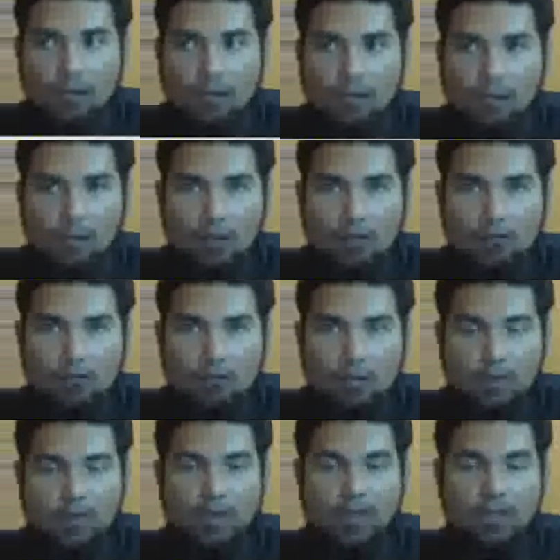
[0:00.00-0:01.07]
um,
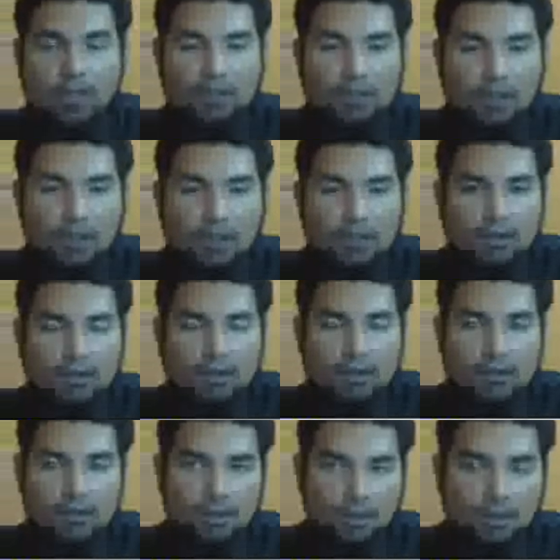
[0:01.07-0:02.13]
maybe you can say it's, it's
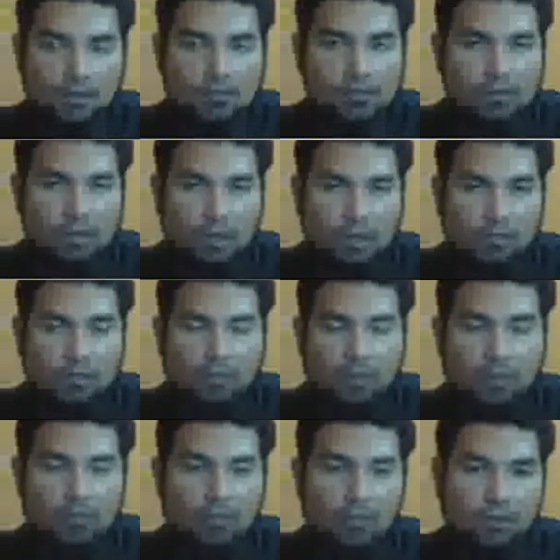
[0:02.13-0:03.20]
sort of stop, but
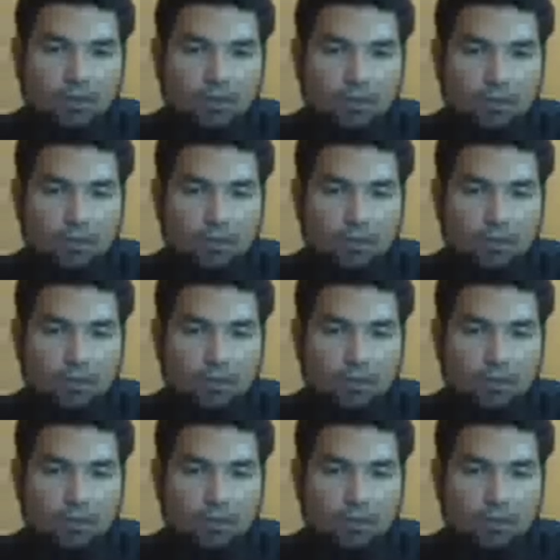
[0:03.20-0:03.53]
it's not stop.